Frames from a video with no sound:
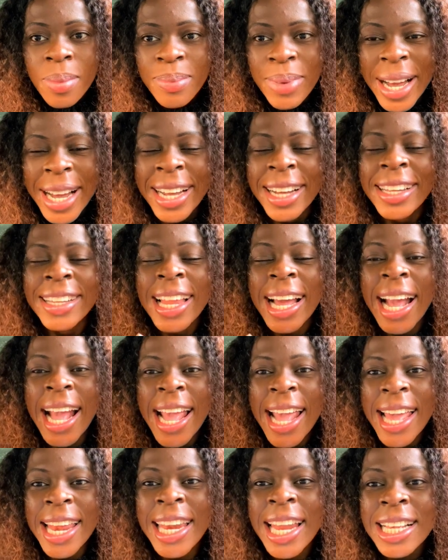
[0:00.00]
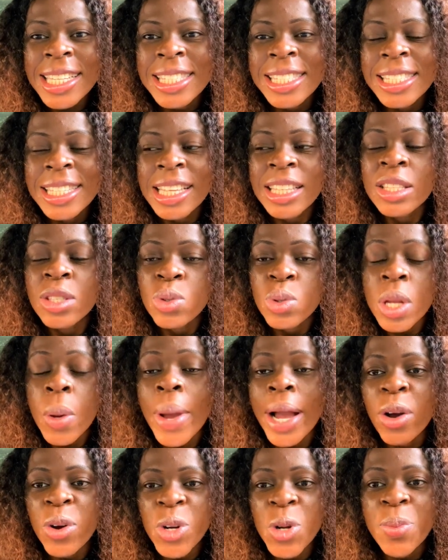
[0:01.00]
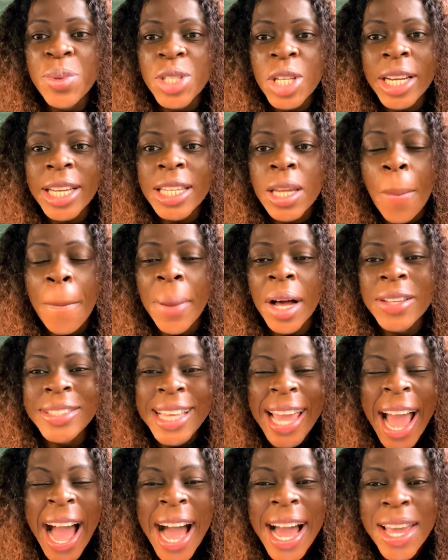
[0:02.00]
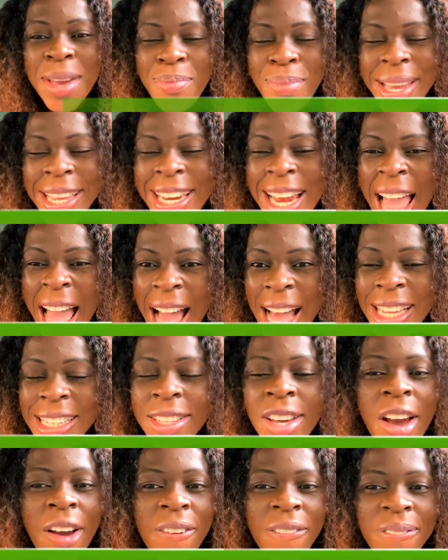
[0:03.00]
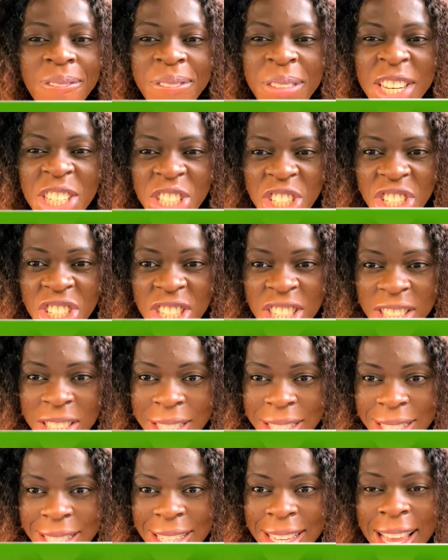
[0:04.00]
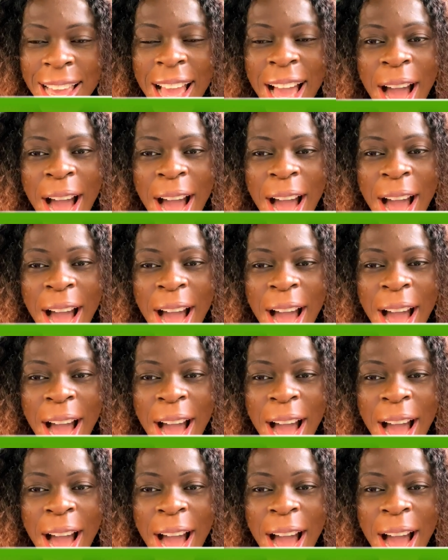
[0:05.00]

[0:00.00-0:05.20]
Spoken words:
back. Like I earlier said, today we are going to be talking about the hymen and virginity.